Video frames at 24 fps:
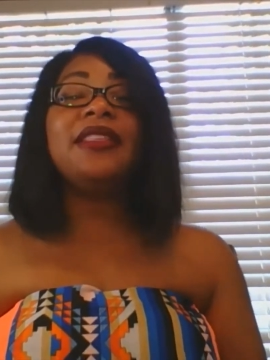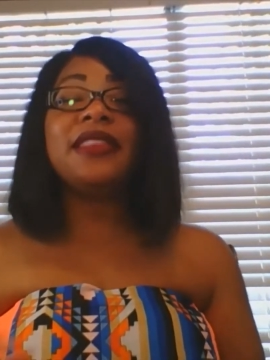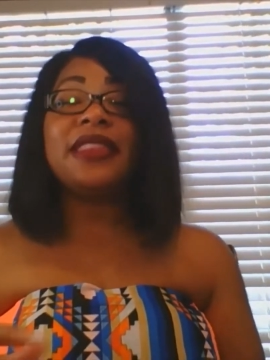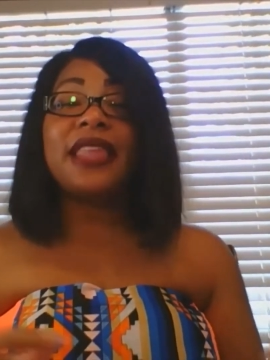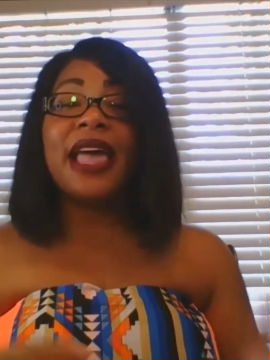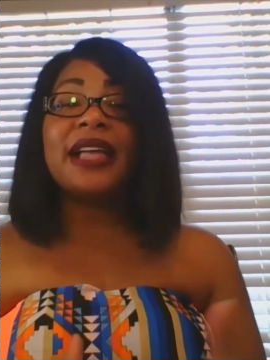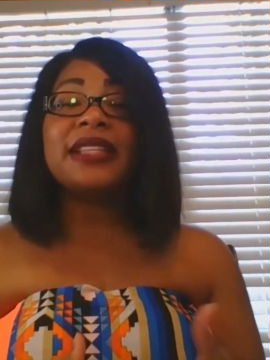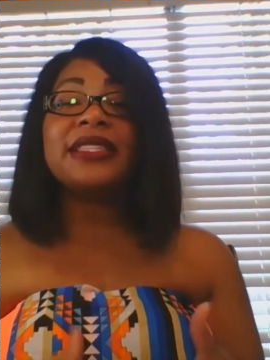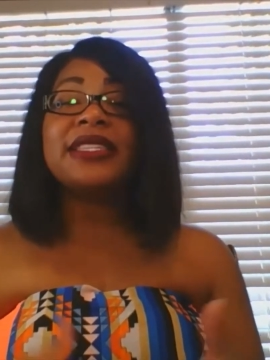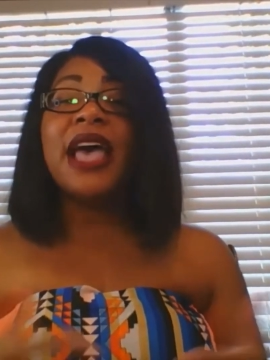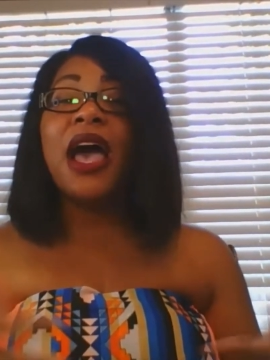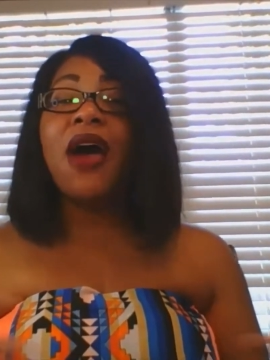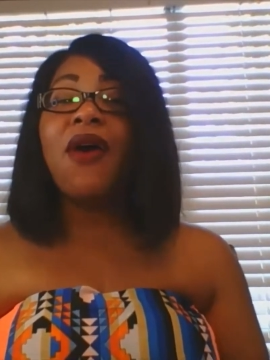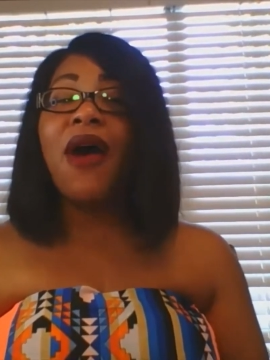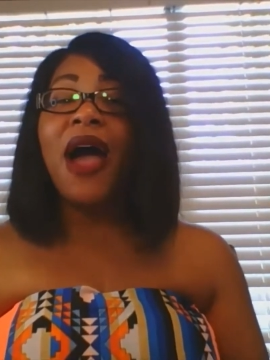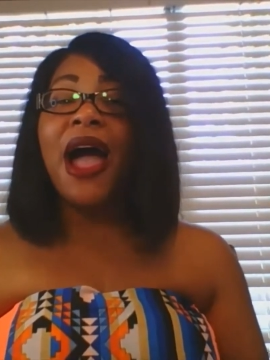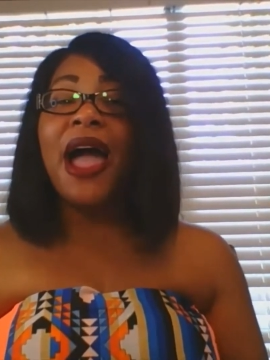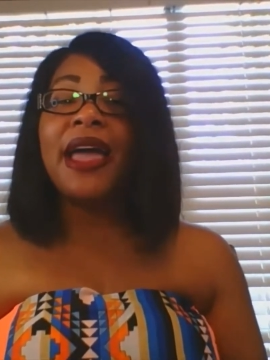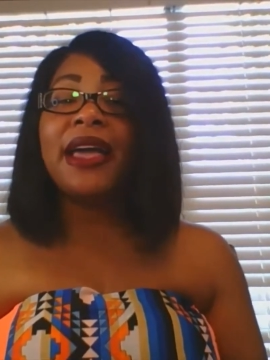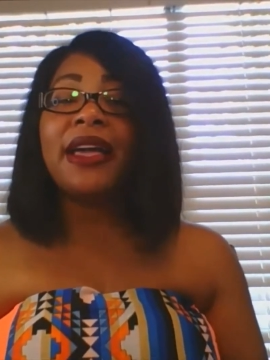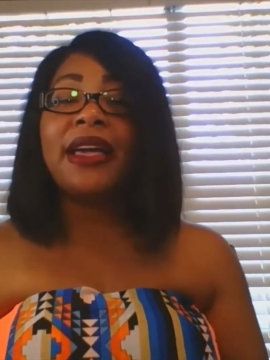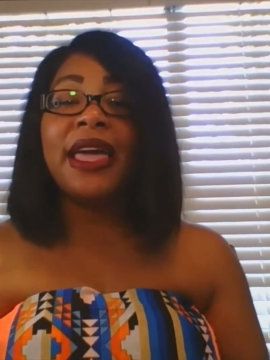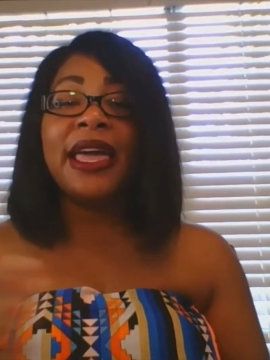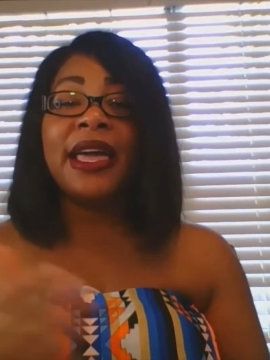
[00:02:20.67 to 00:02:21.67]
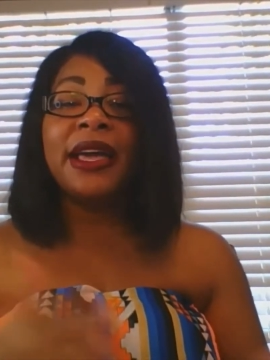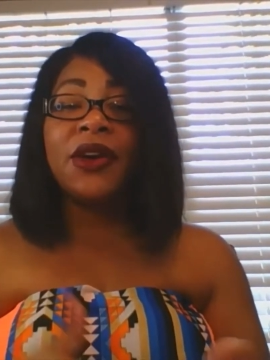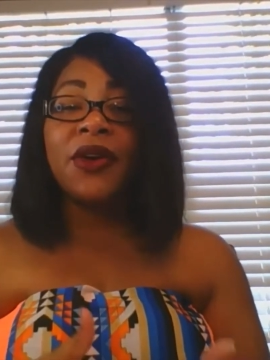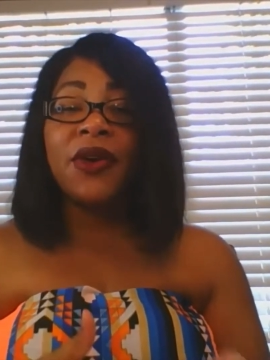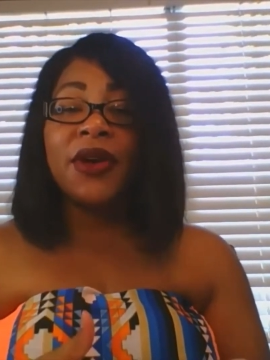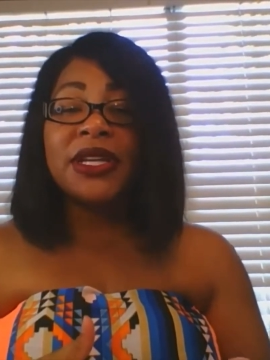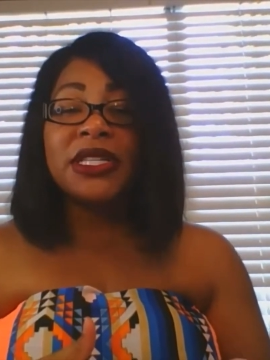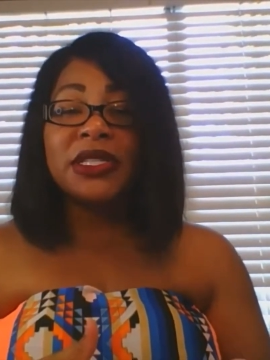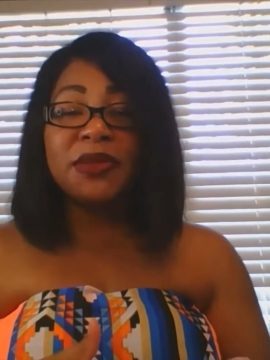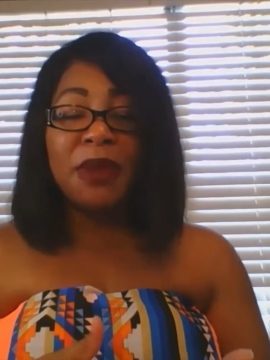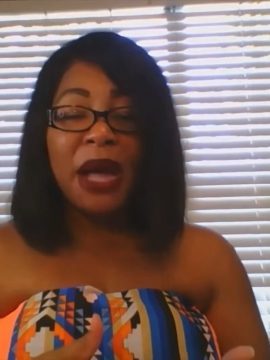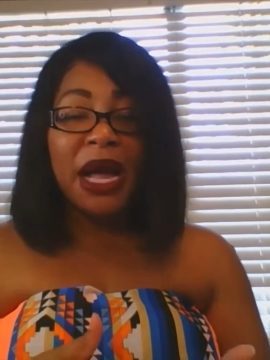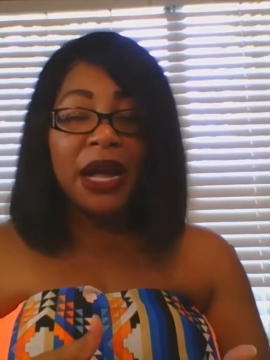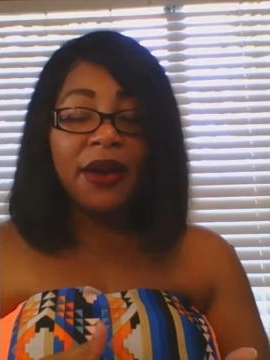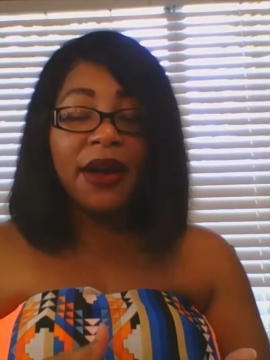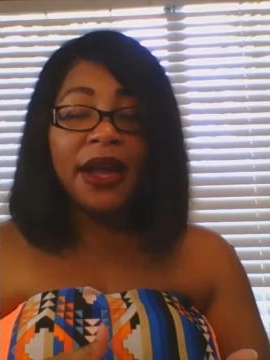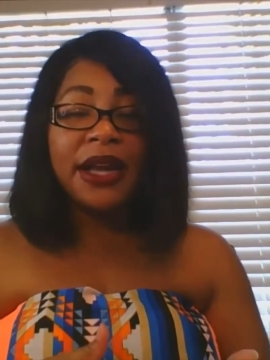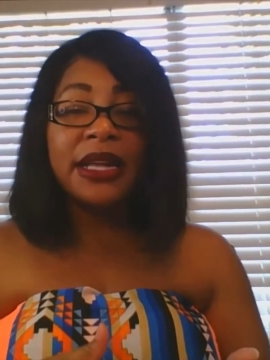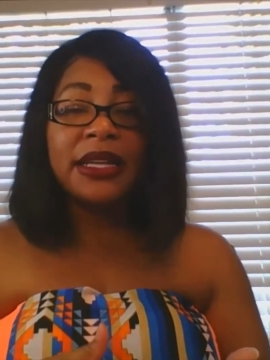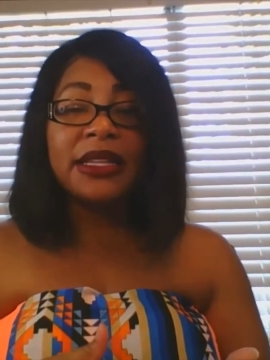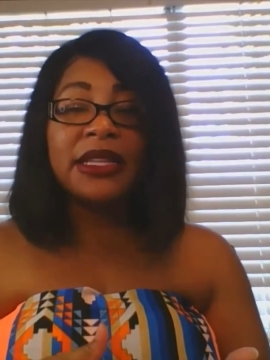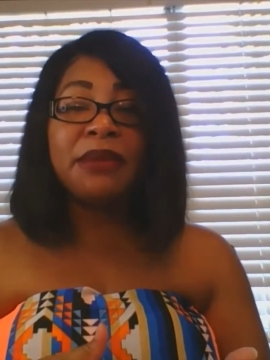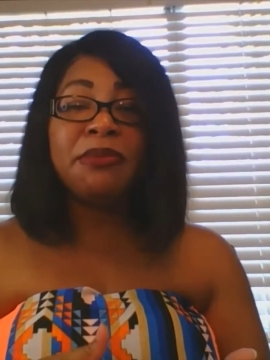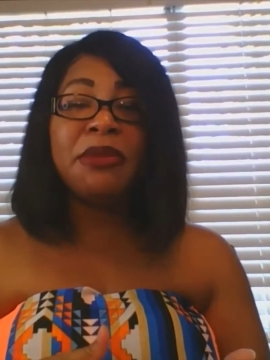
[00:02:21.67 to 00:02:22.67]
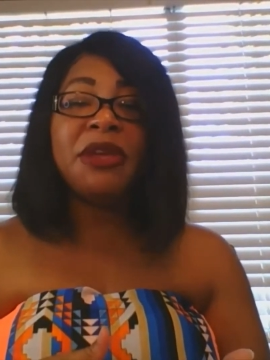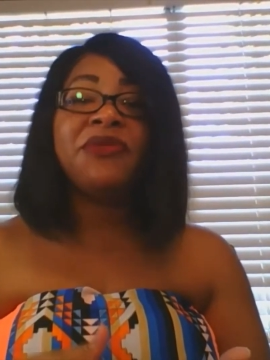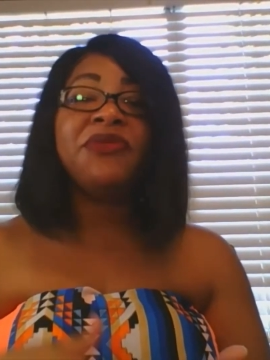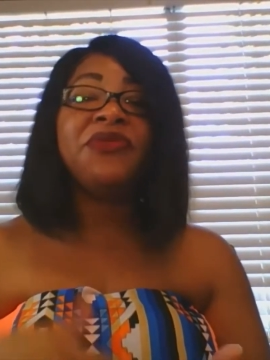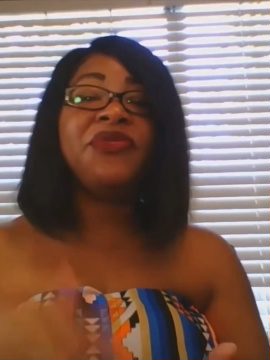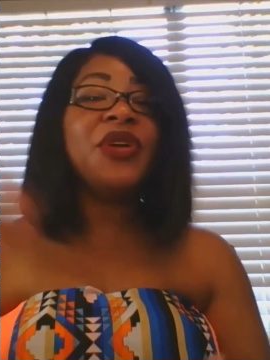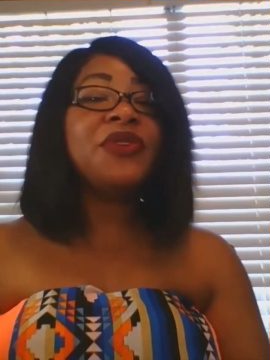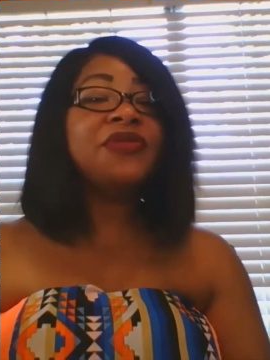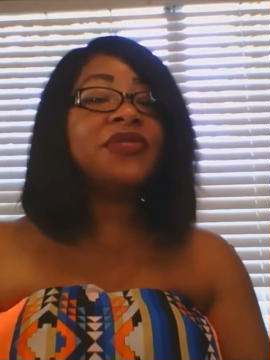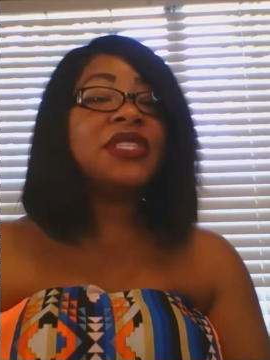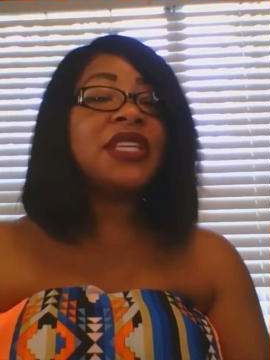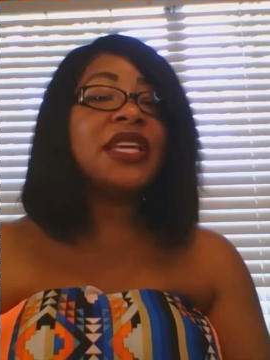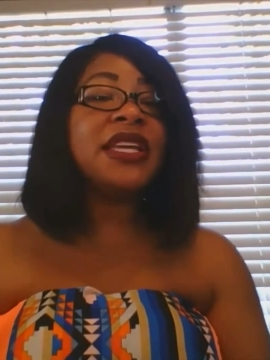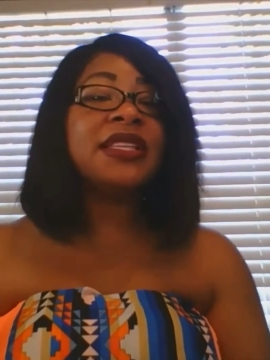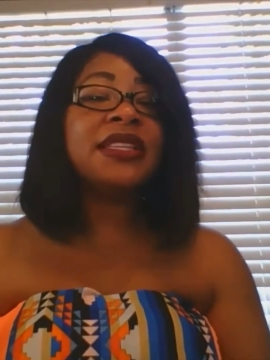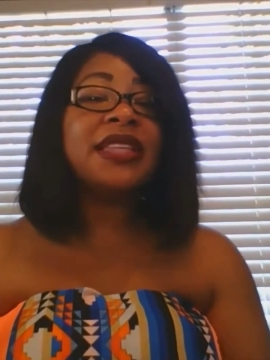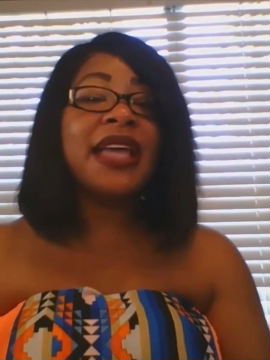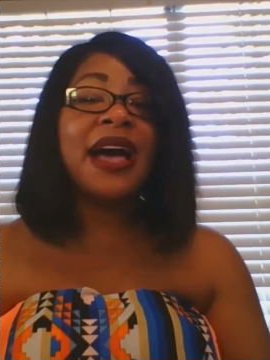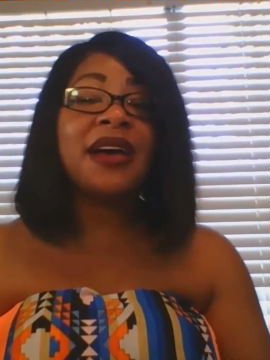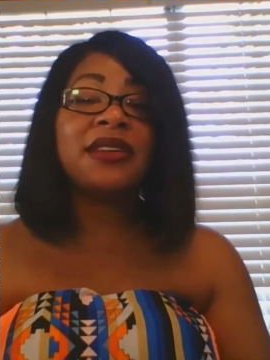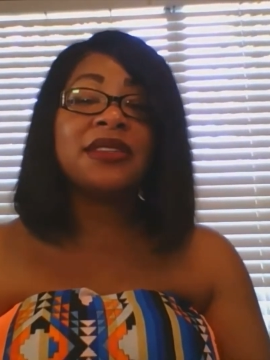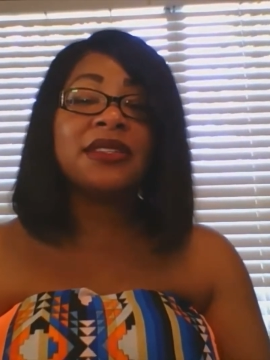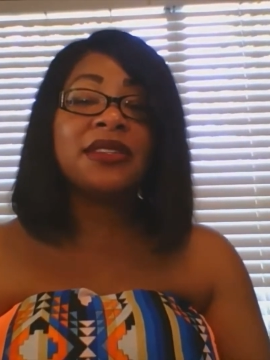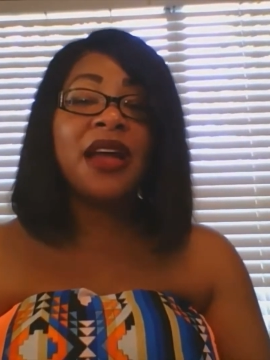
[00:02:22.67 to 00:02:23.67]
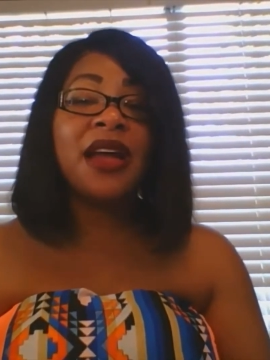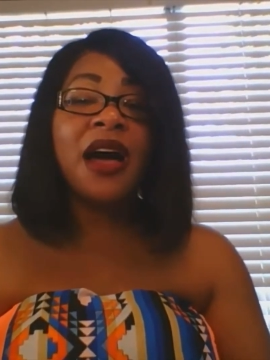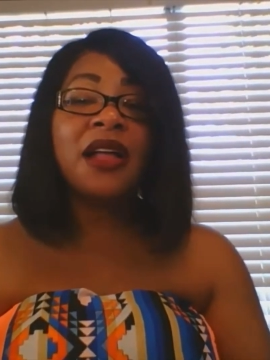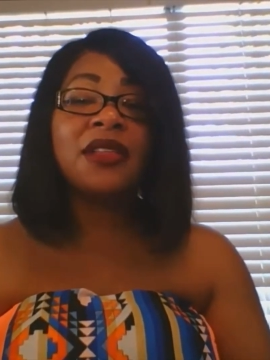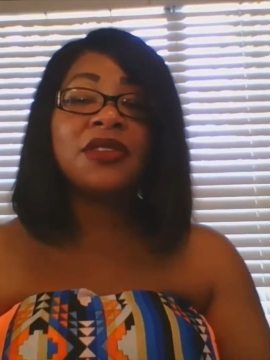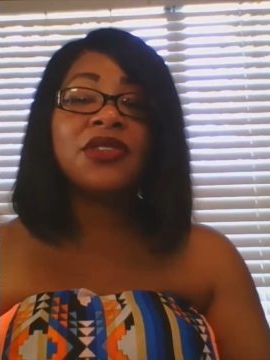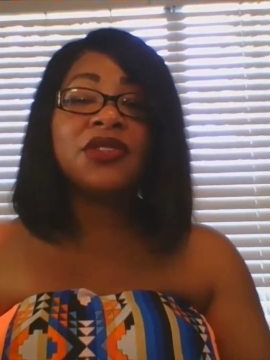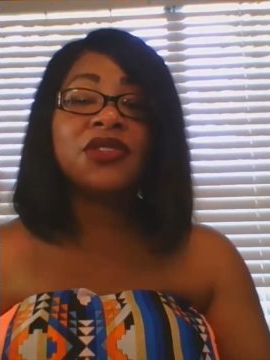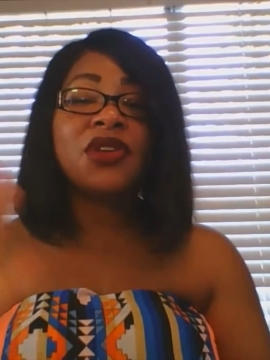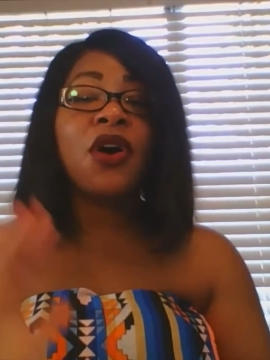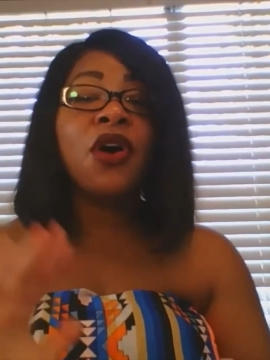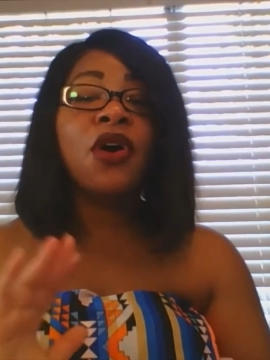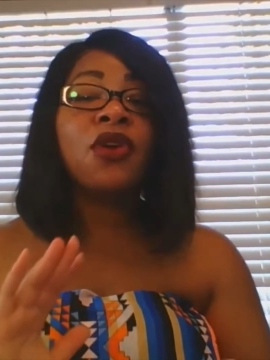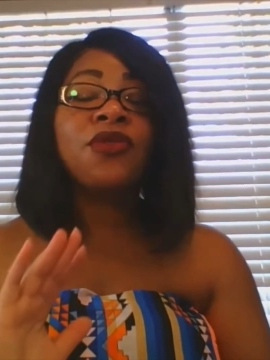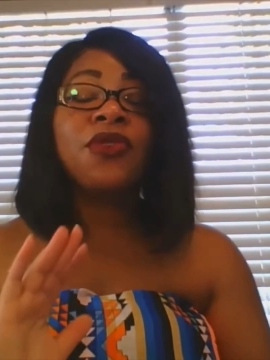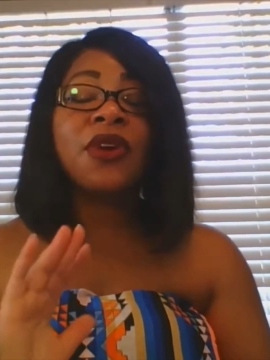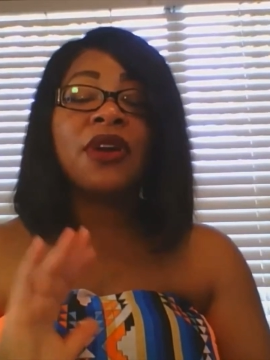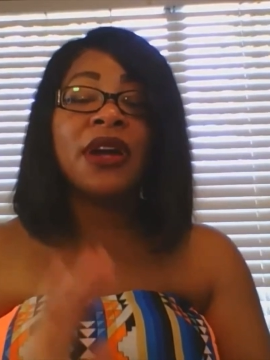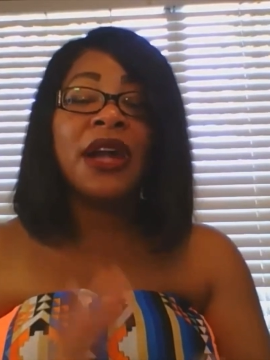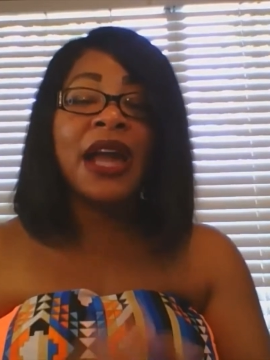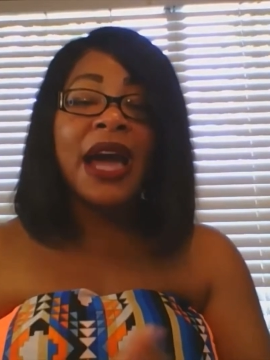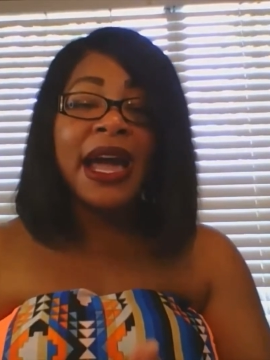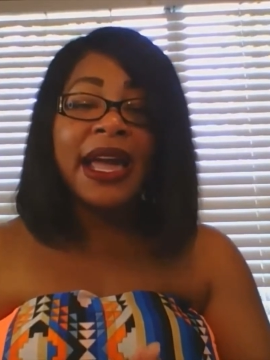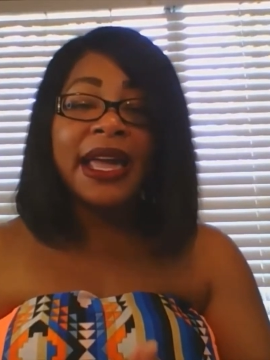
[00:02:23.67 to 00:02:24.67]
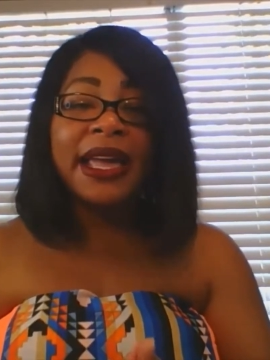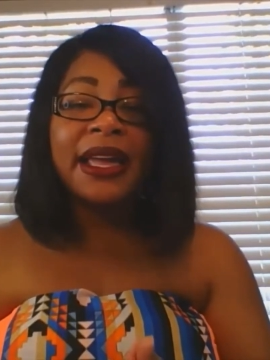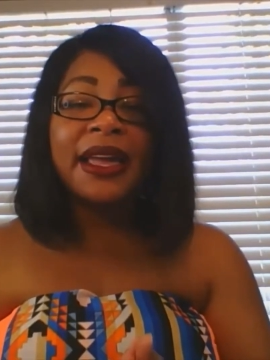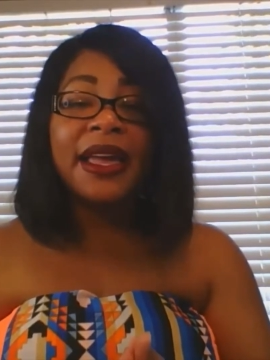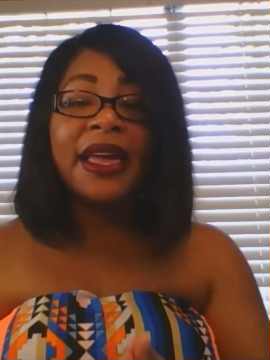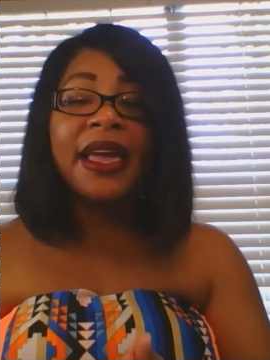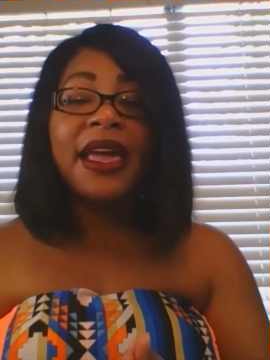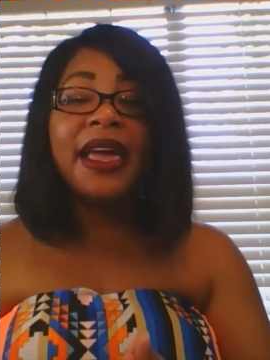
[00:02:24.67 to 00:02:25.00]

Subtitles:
That's how I increased my credit limit $15,000 overnight.